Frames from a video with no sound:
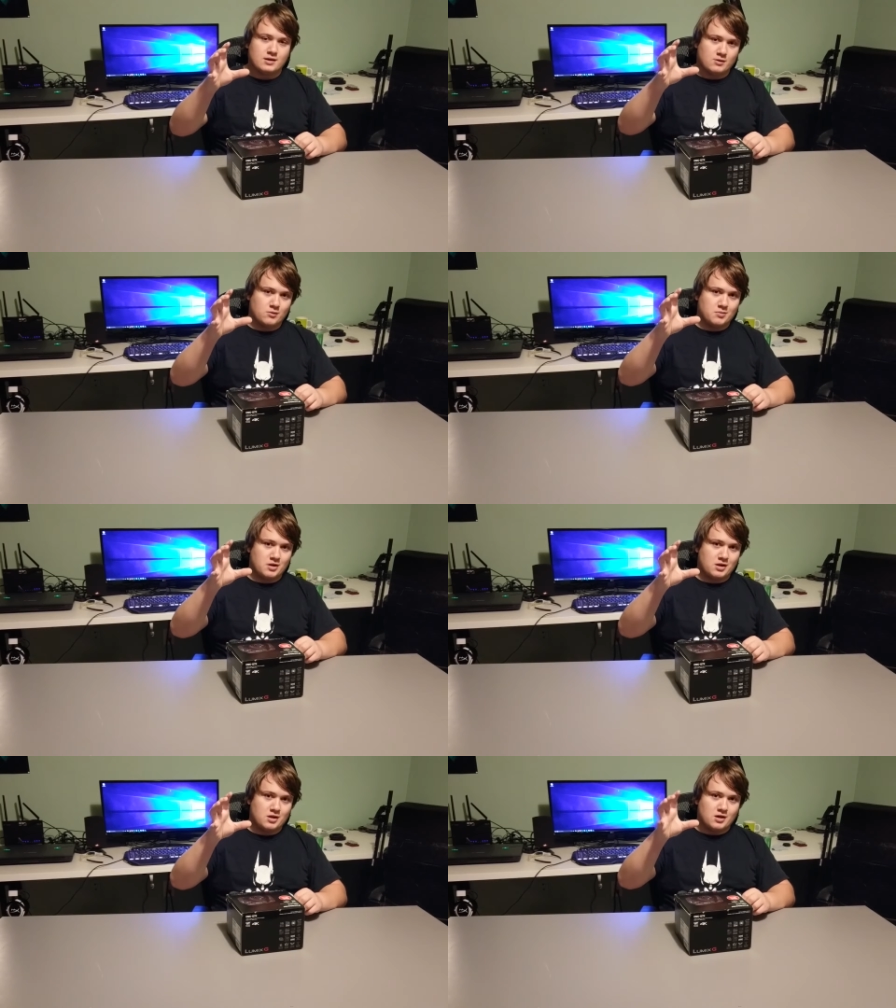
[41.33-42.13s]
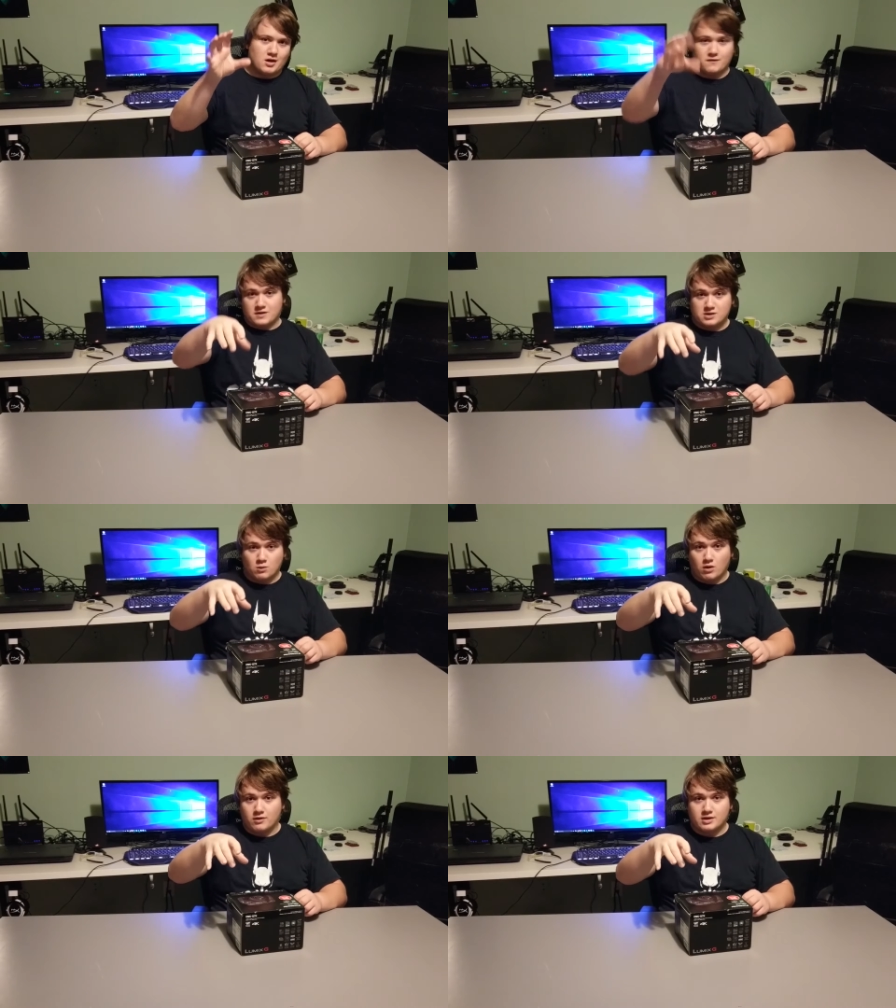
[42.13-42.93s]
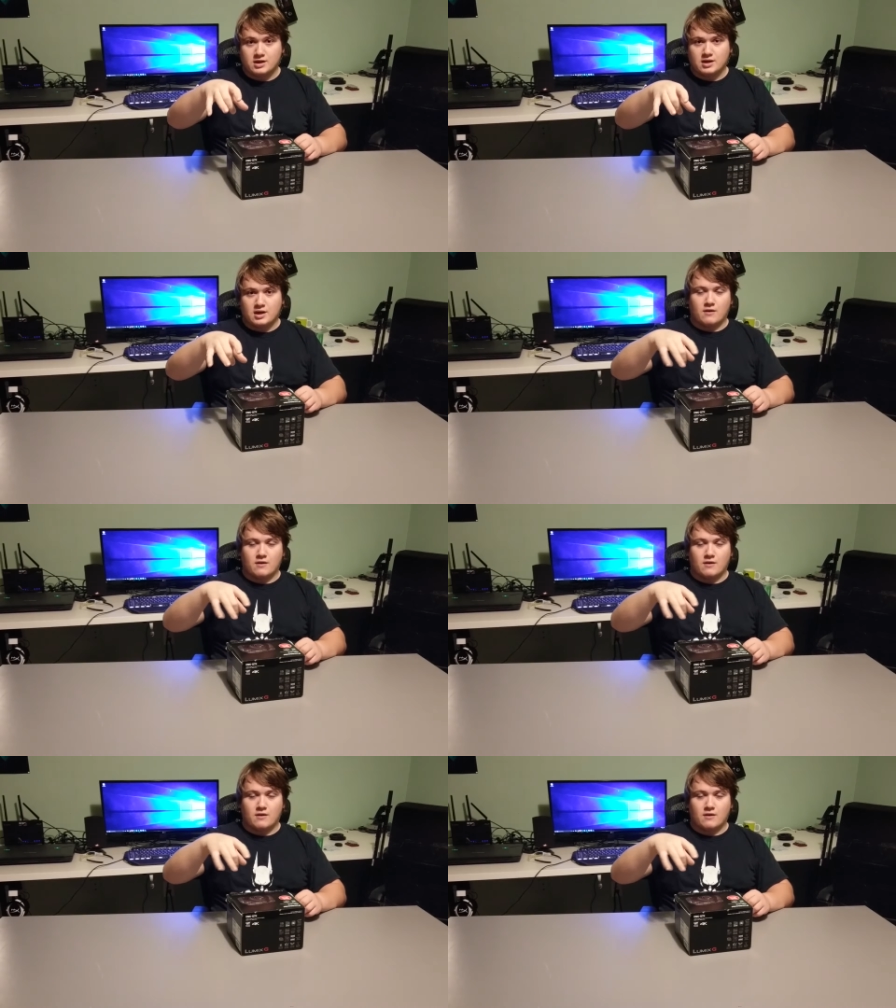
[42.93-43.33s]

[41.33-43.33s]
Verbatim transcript: that will be of this quality.